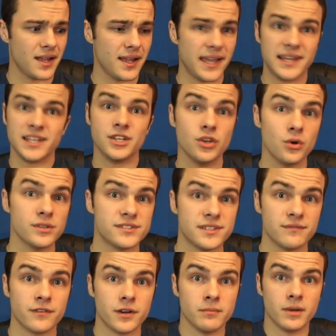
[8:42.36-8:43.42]
I didn't notice it
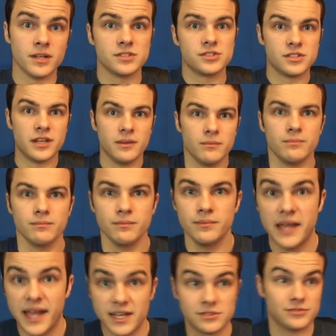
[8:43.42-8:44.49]
very much. It
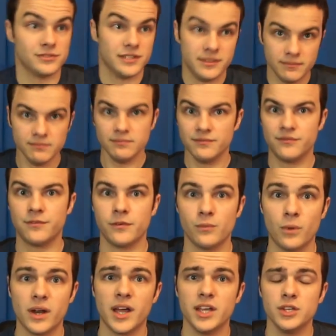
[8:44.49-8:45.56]
actually for
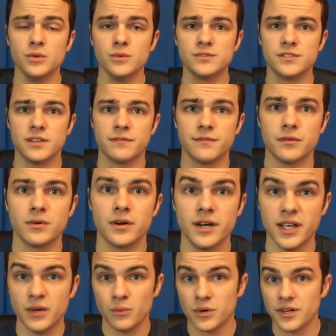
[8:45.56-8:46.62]
what I used it for,
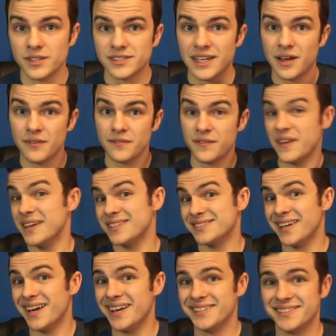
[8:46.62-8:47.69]
it worked out
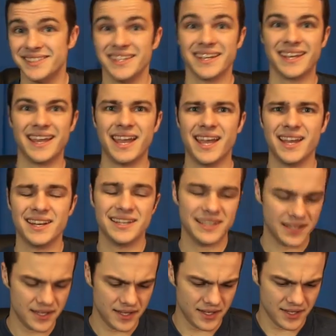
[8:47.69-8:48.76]
fantastic and
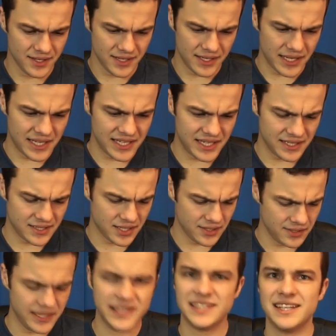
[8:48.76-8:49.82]
it
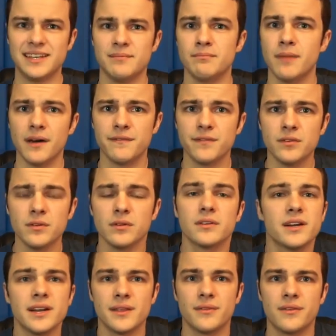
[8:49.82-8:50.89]
it didn't muffle
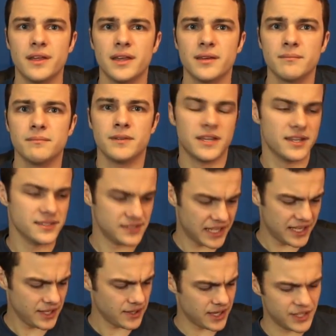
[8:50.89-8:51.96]
or anything because
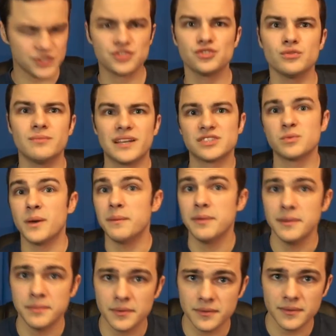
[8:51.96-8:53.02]
I, I assume that's why
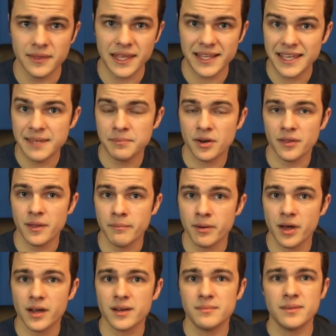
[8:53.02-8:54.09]
people they keep it on the
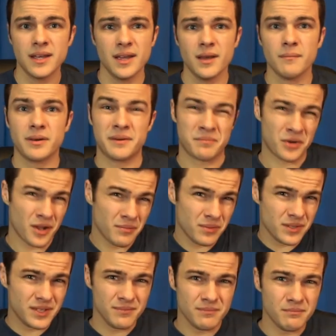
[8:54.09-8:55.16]
bottom, but it
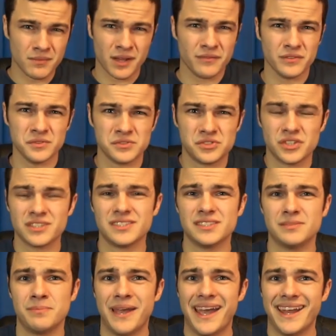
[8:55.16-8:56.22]
probably muffles just
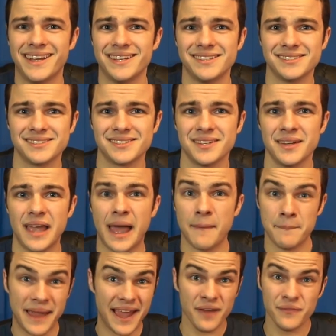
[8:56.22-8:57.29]
as bad as a
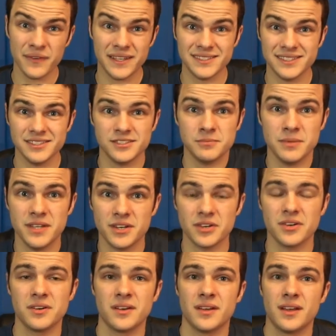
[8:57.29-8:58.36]
back facing
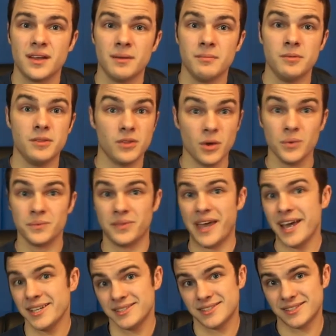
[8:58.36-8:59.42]
speaker. I mean, though
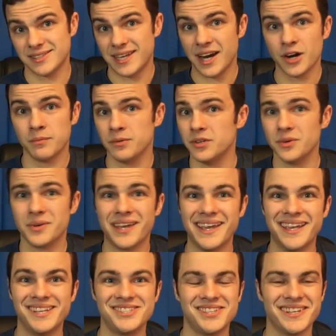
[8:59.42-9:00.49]
that's terrible
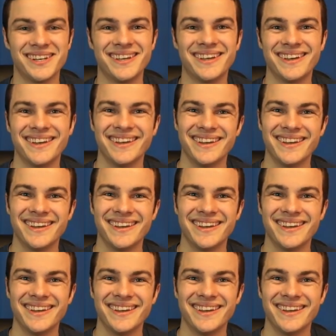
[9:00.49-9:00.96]
location.